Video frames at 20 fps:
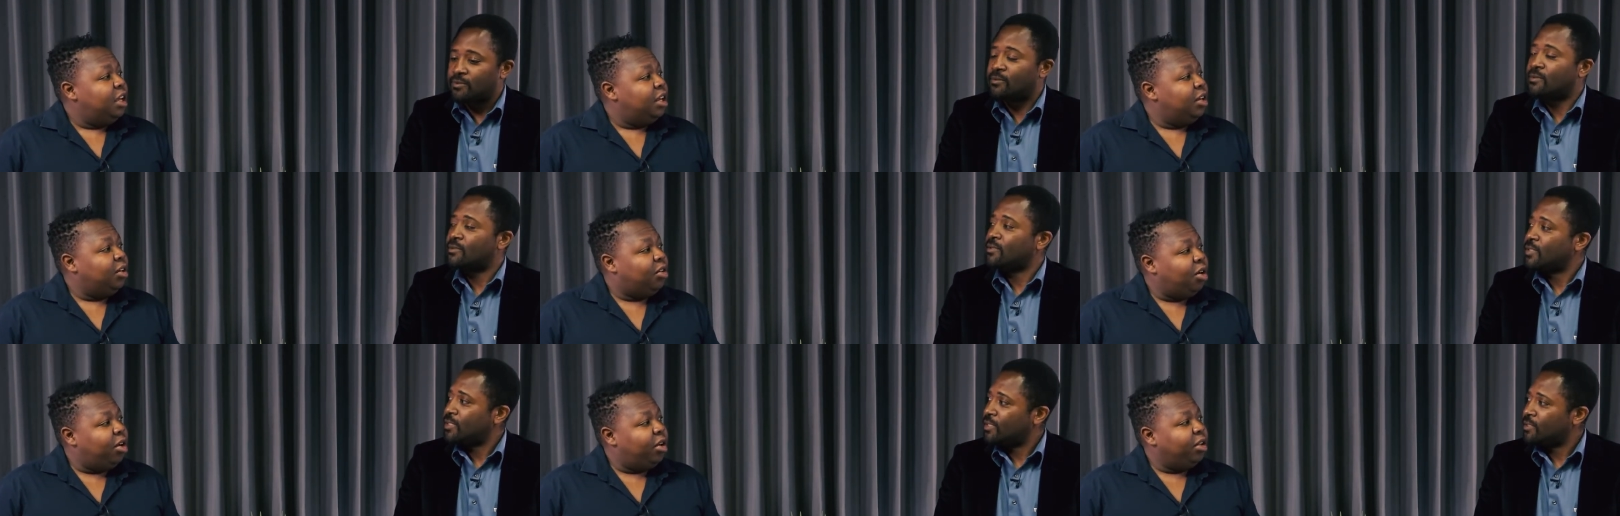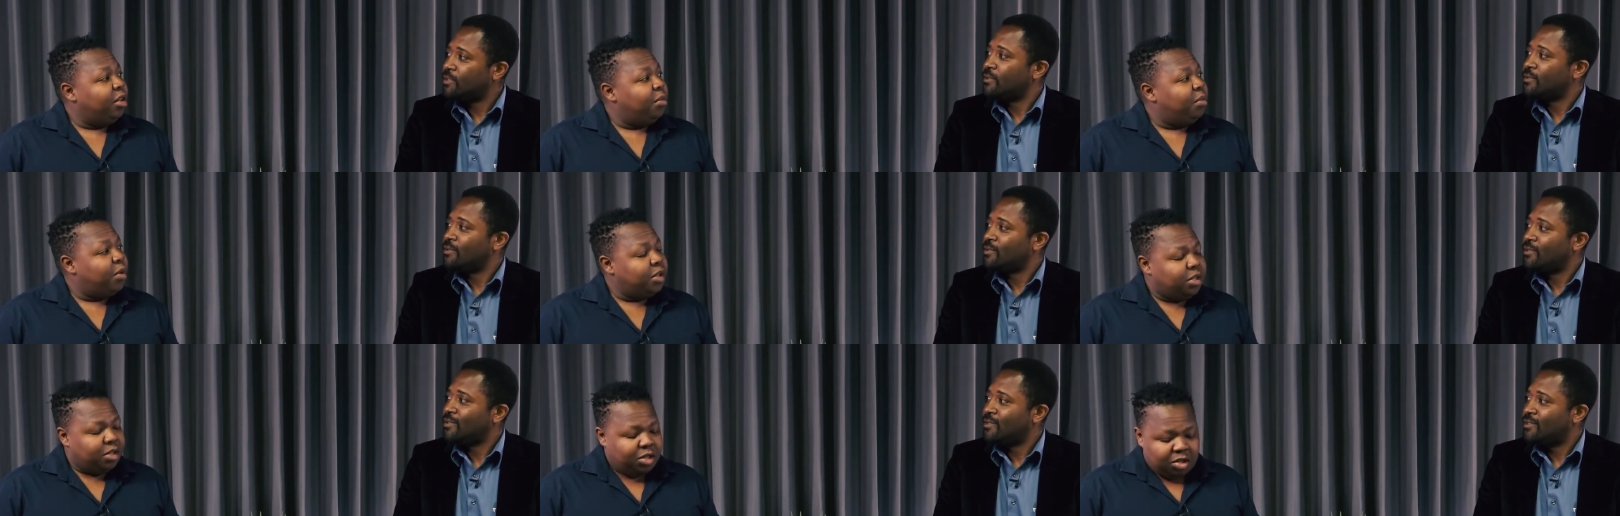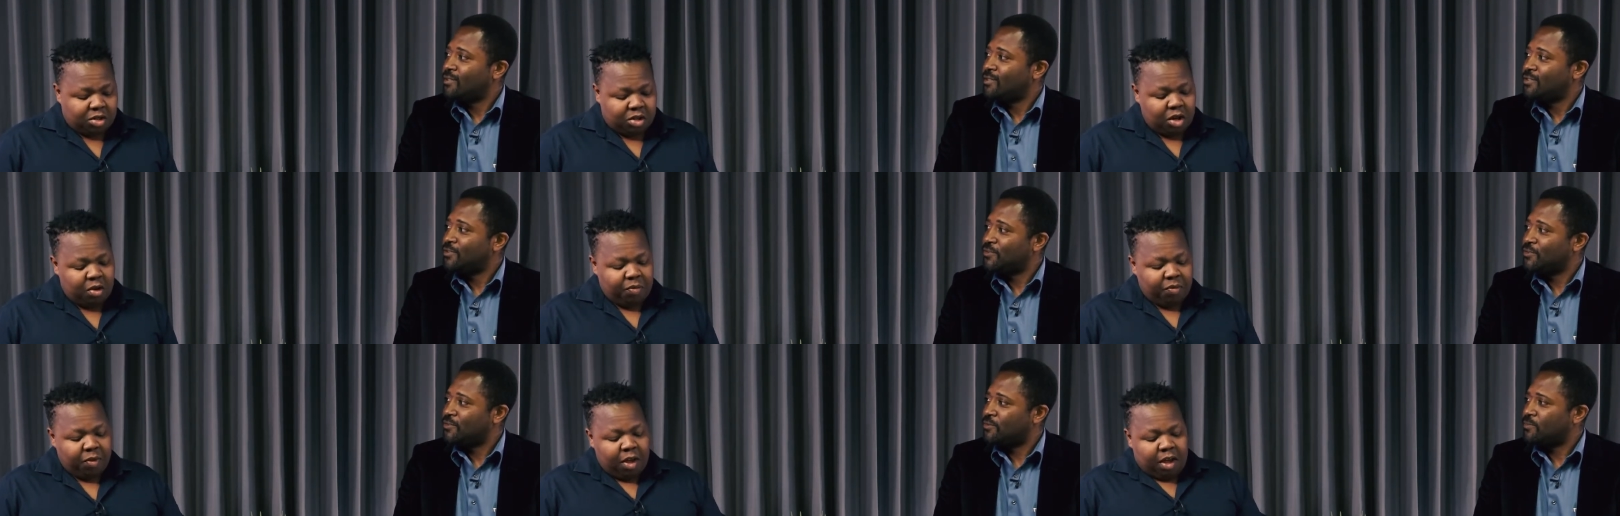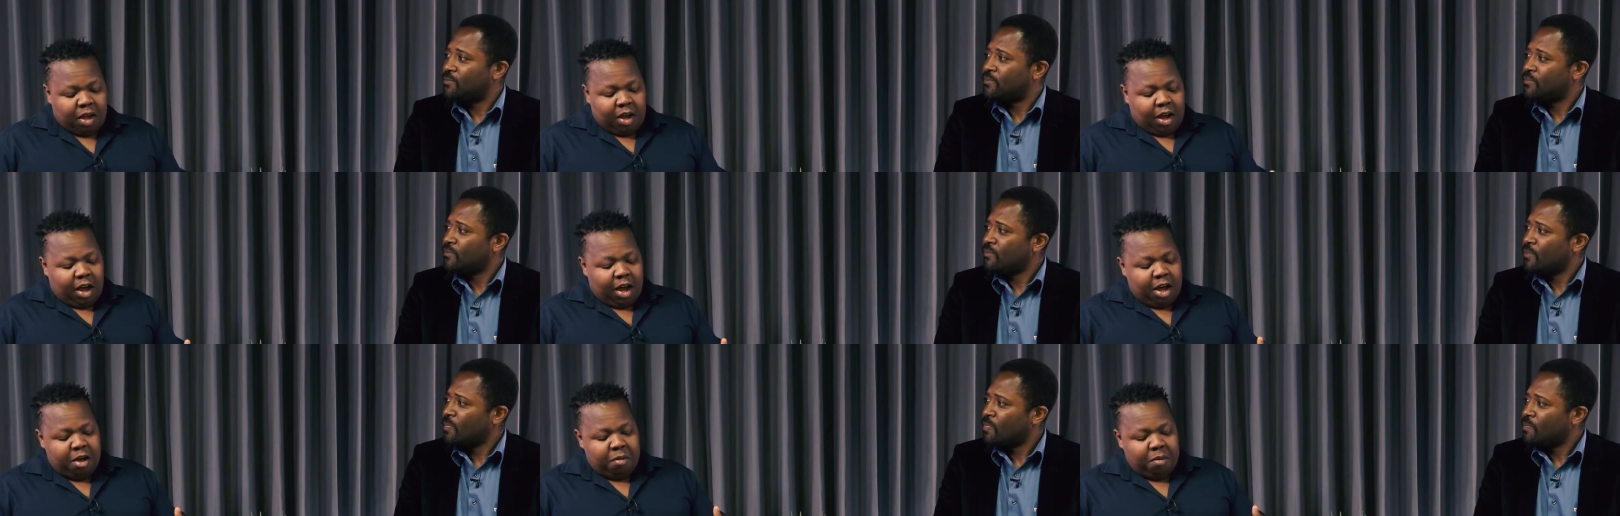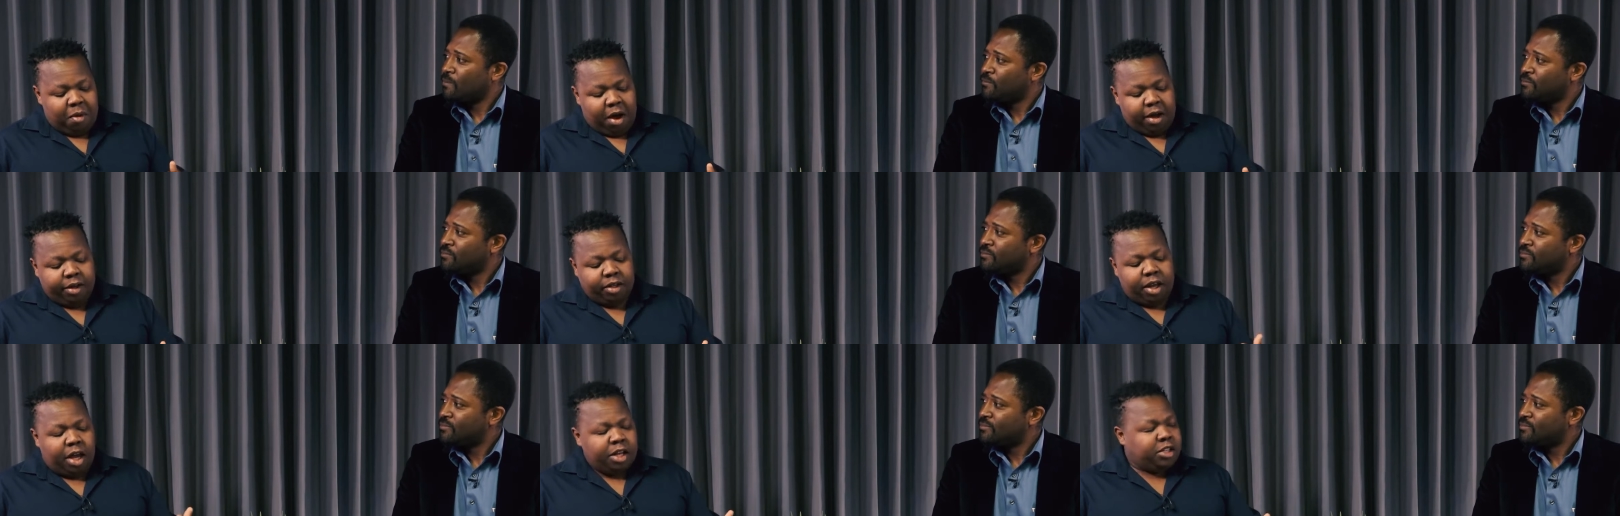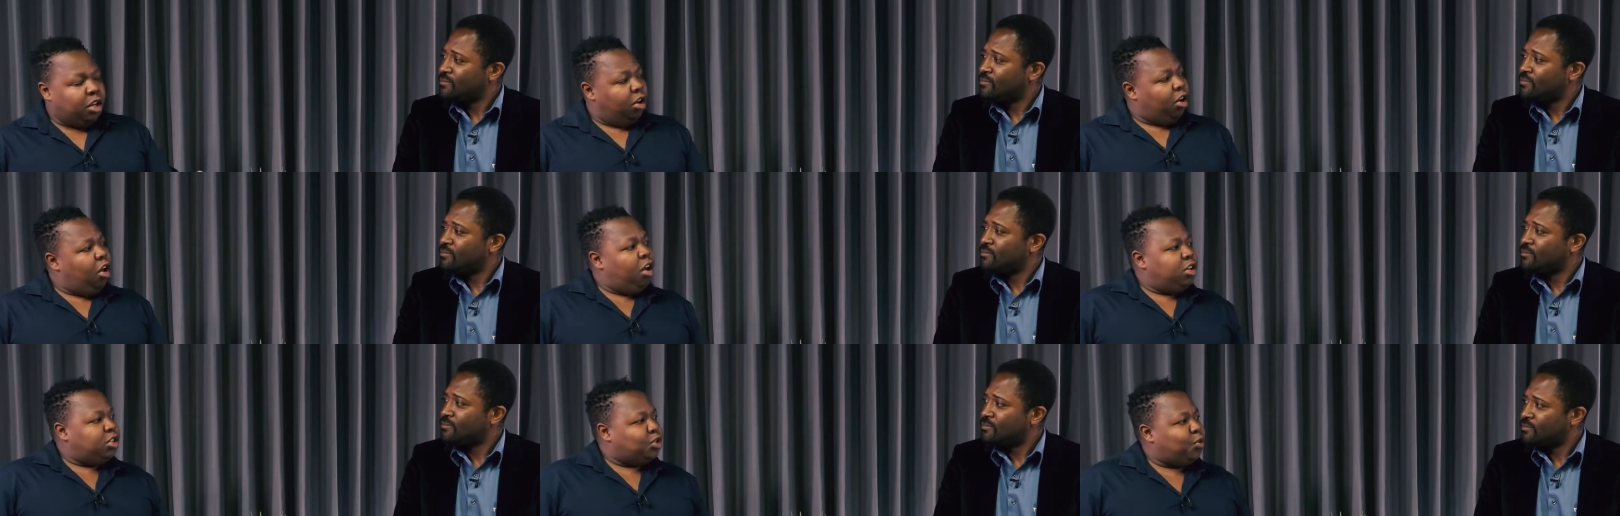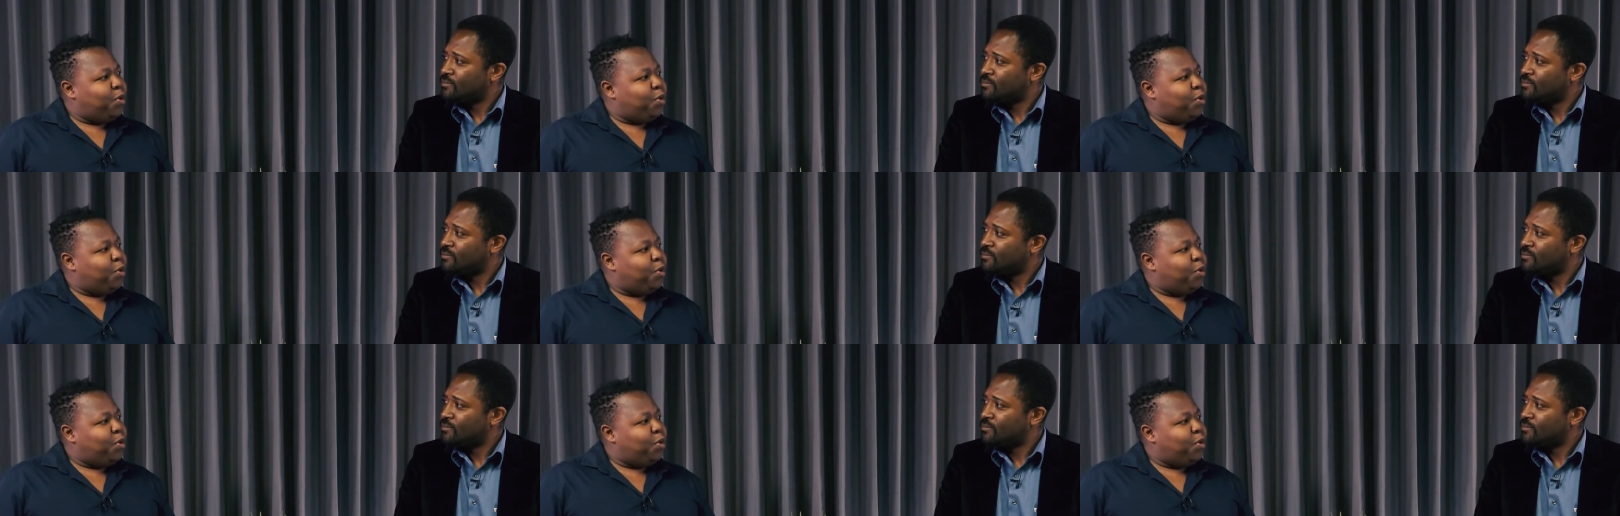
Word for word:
Speaker 1: growing the business. So as a last